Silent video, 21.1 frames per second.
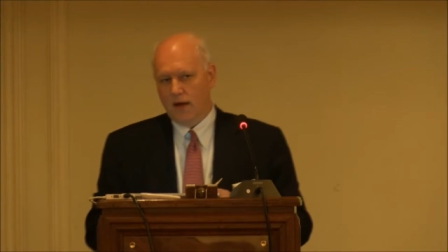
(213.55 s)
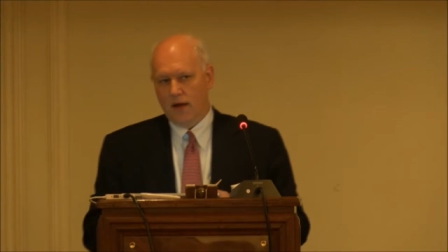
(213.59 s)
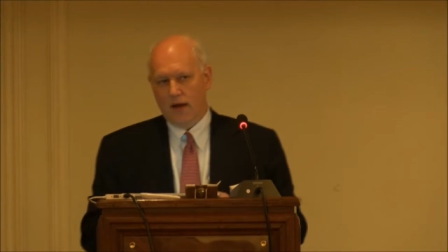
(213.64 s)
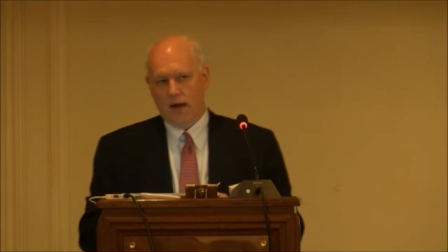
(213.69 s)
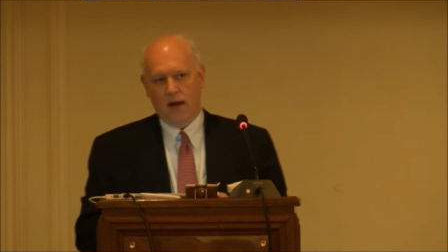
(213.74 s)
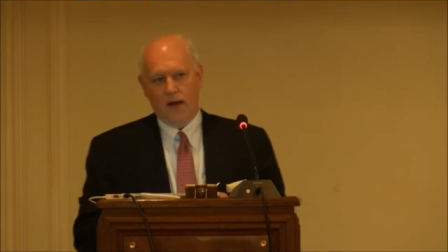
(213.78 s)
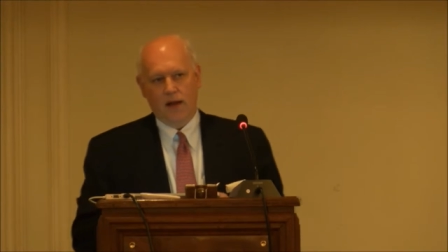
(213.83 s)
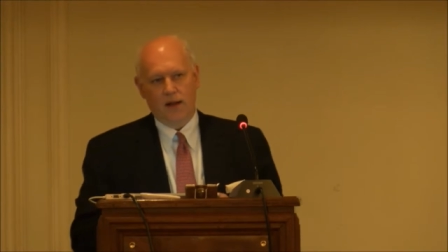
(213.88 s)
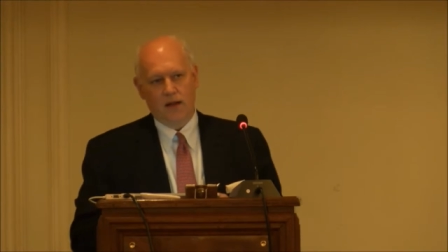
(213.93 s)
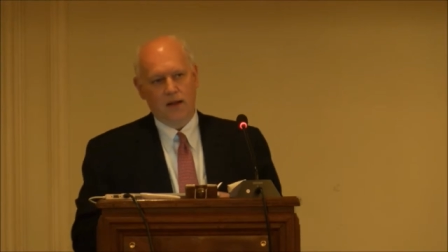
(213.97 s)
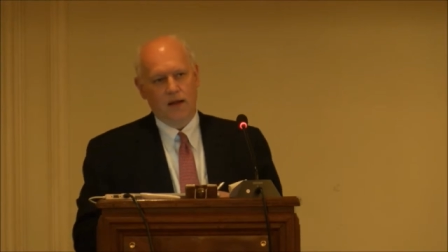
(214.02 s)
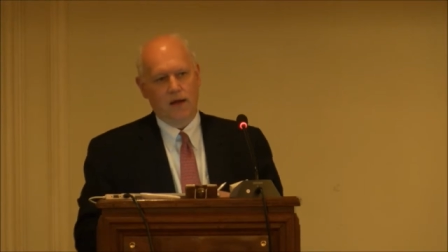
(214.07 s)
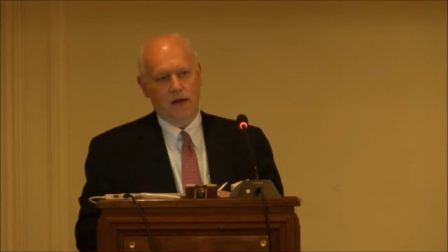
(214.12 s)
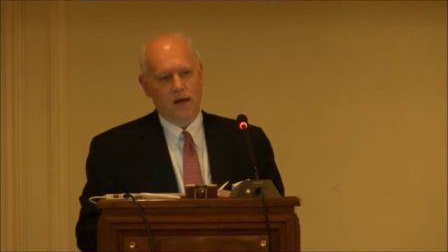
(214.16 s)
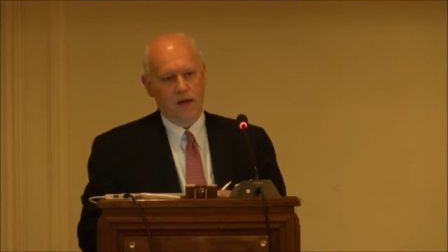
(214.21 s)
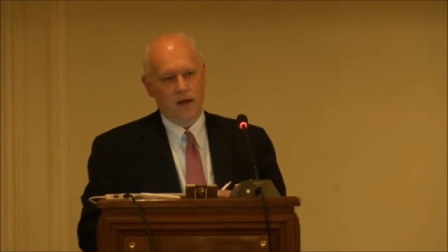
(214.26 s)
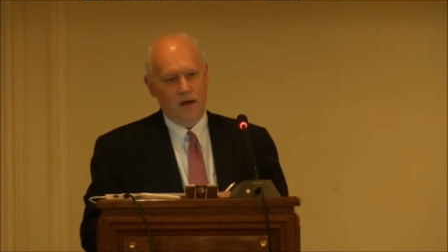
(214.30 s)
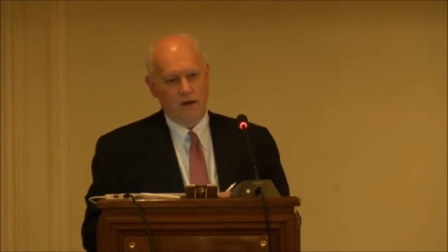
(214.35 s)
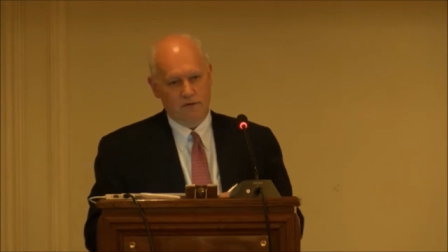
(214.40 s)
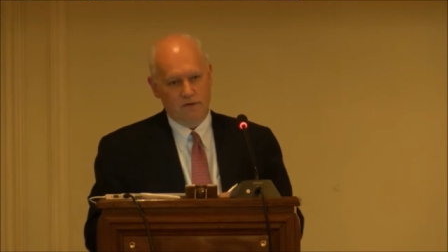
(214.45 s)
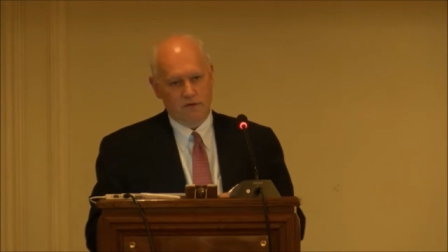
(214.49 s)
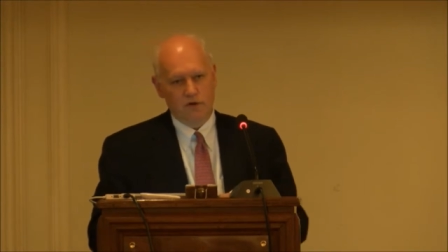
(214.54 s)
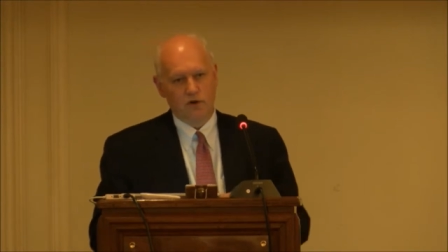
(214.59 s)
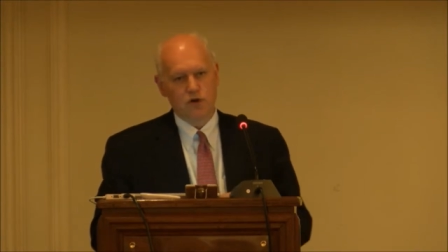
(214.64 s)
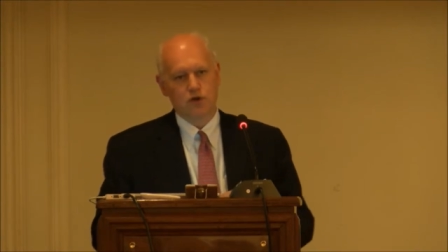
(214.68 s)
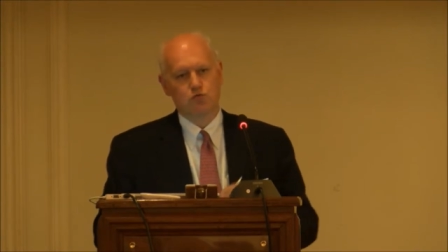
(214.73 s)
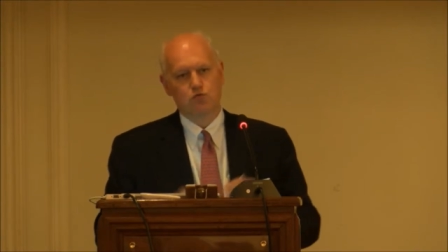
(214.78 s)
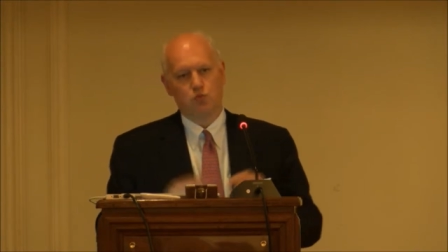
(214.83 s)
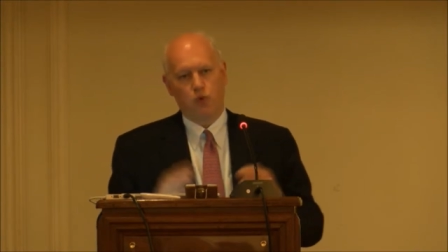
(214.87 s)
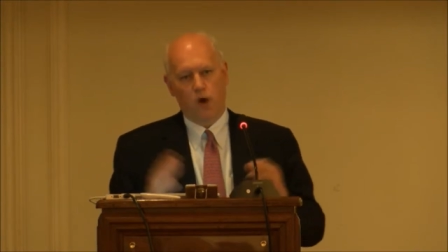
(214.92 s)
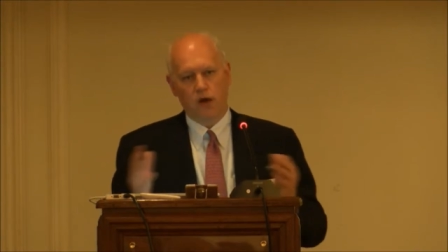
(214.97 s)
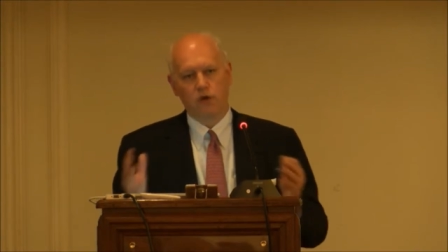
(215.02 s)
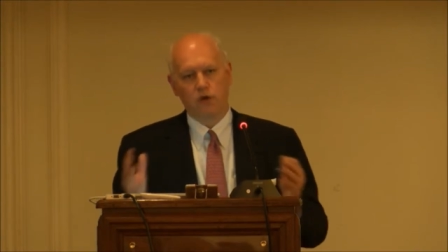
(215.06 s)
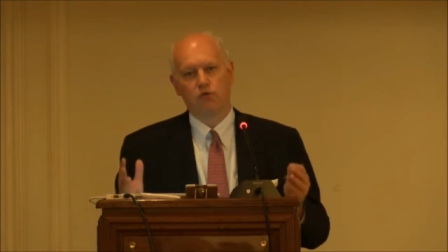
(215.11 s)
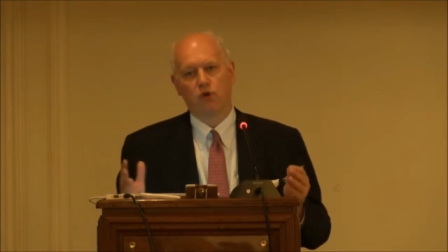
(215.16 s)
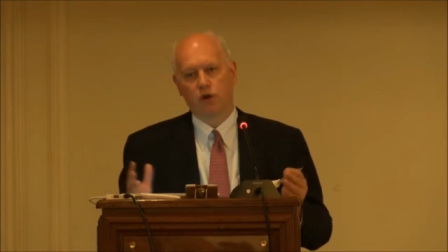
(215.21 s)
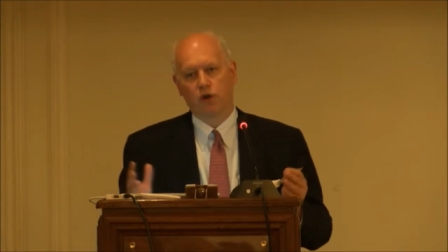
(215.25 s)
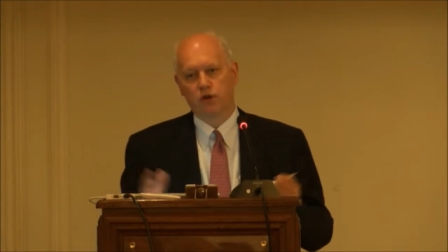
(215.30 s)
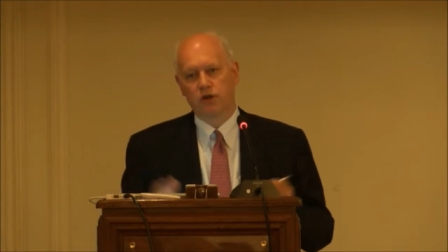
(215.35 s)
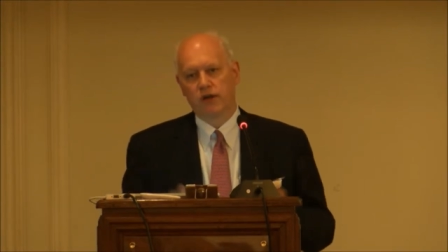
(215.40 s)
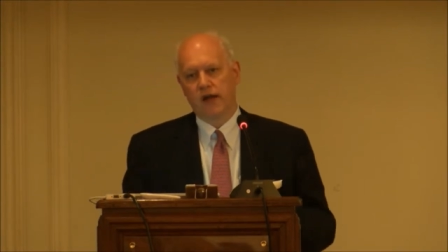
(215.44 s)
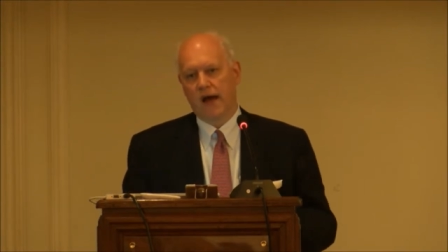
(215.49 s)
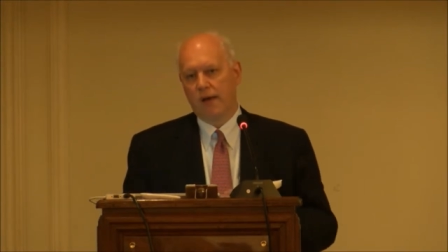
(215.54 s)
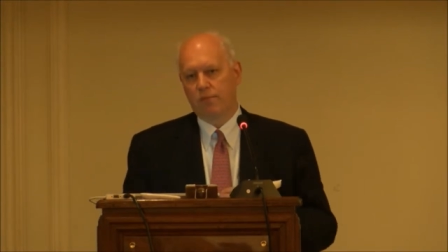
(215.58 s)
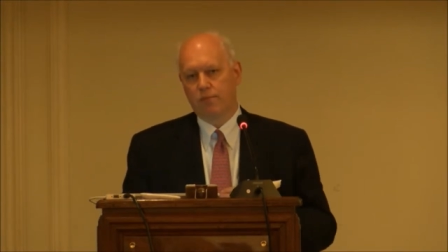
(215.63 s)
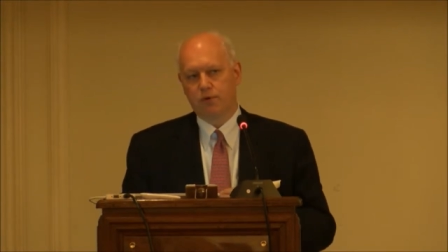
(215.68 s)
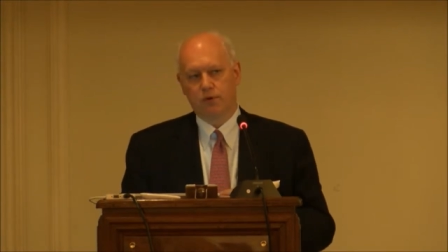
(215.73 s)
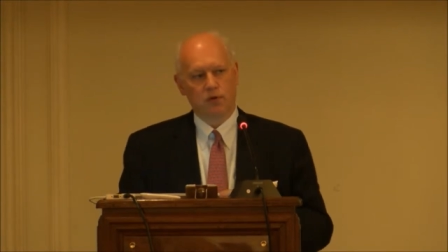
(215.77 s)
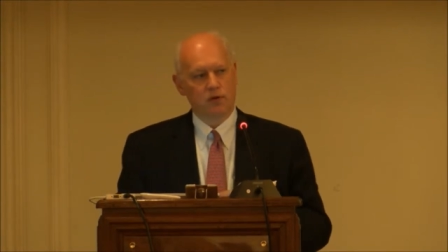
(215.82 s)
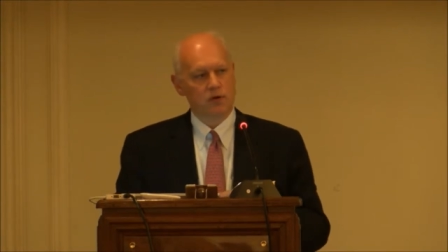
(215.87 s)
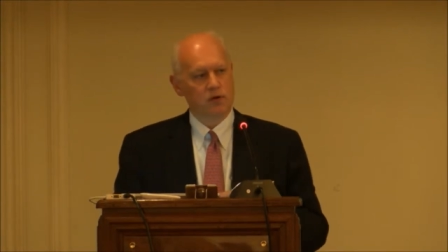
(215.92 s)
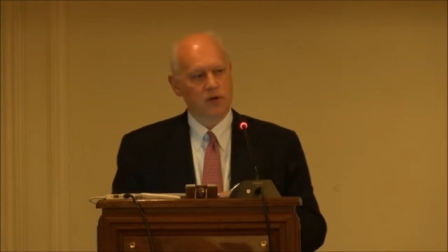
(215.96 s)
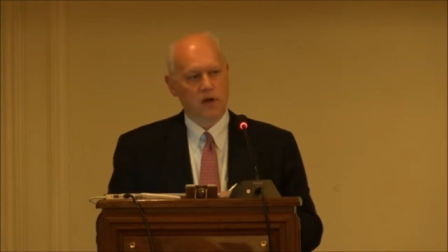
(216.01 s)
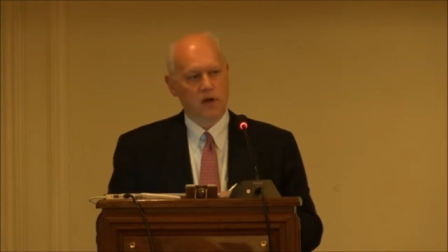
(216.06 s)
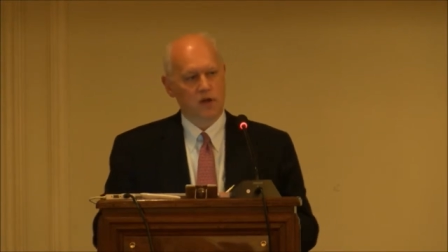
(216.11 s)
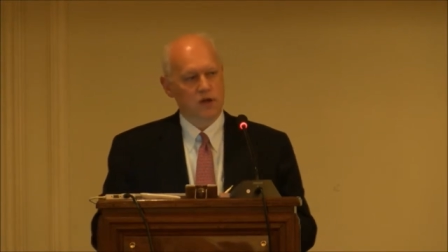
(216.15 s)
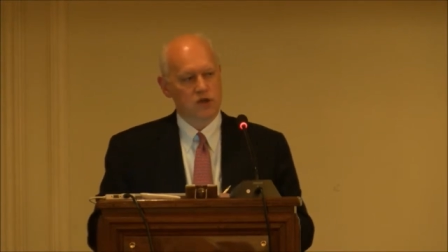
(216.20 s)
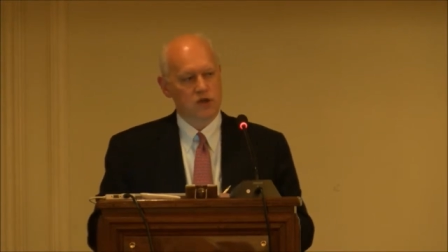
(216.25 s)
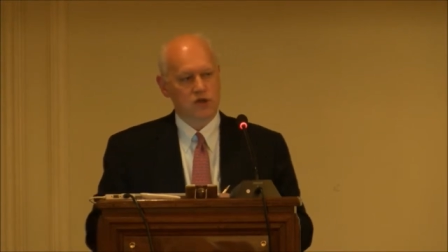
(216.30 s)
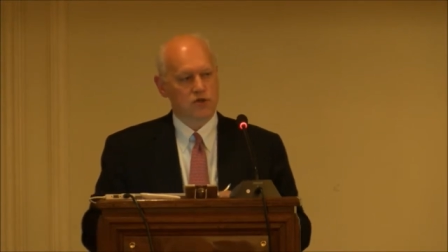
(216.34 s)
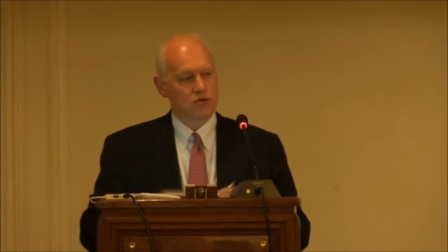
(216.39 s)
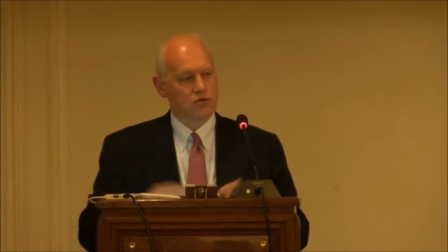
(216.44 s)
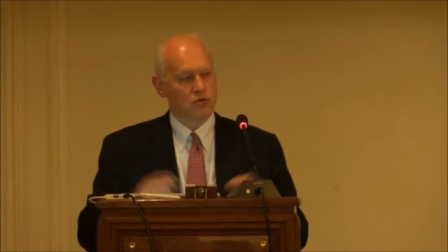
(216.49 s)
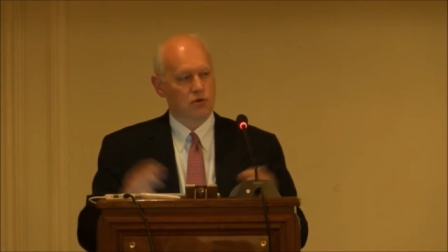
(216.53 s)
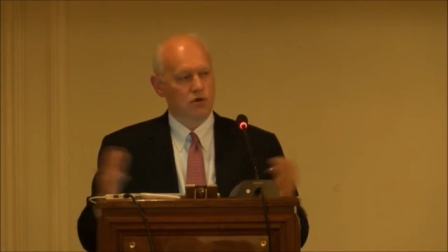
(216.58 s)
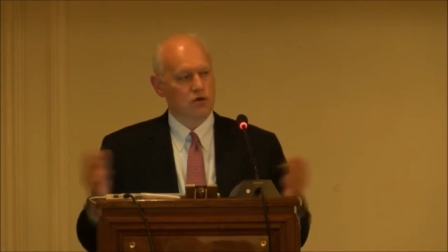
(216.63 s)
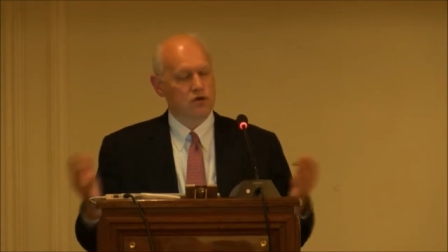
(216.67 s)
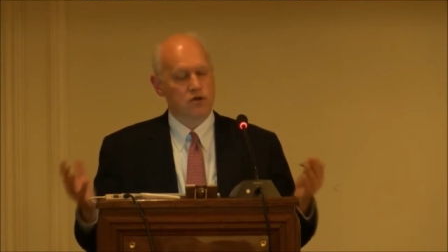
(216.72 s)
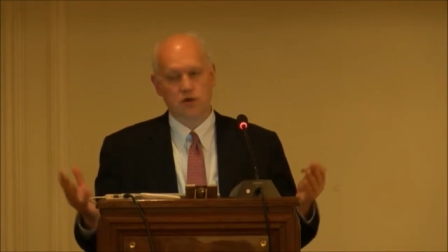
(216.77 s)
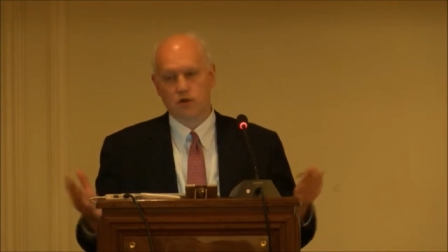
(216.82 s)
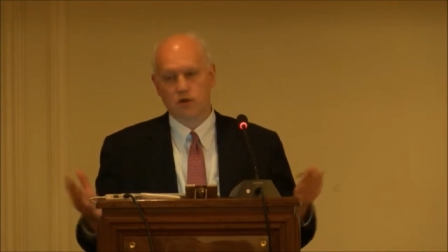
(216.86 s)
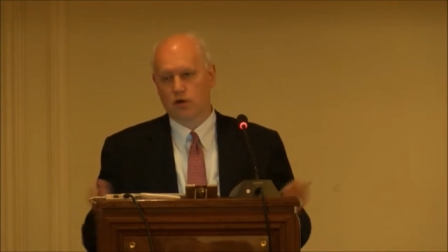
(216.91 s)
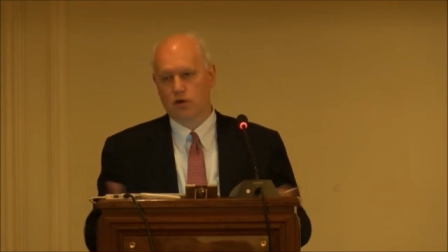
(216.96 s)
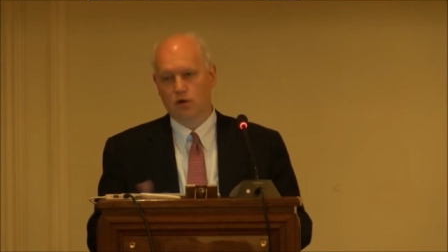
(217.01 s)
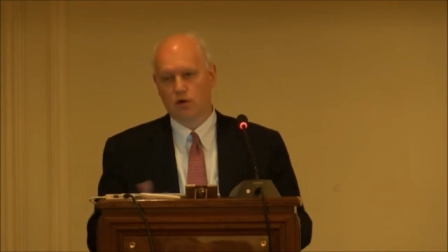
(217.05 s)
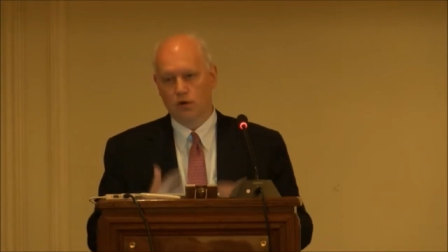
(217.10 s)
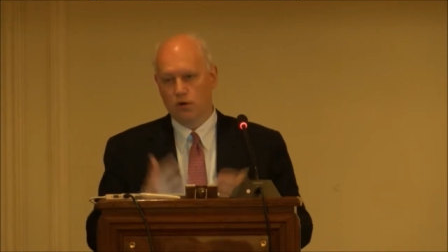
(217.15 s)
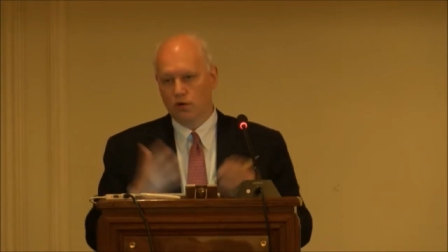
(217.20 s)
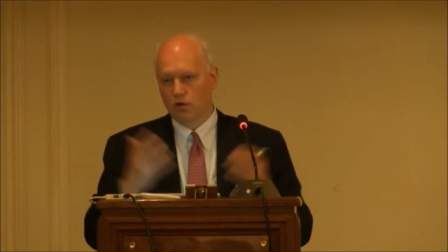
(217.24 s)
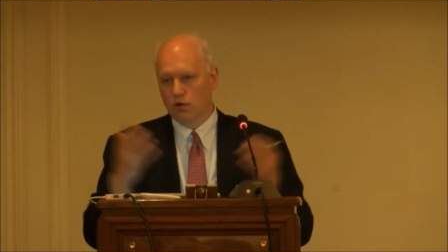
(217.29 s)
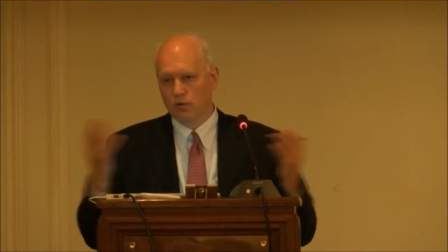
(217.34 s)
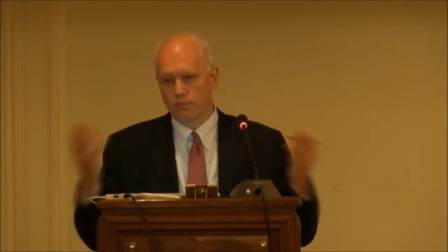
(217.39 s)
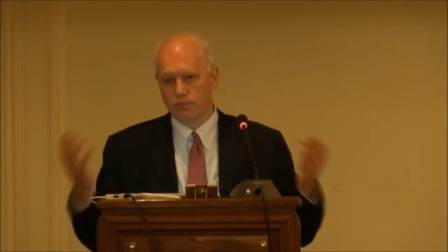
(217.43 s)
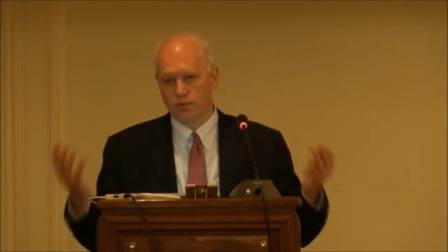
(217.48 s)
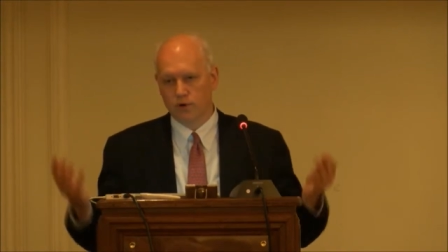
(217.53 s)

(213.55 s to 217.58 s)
And uh, of course, one rotten apple destroys the whole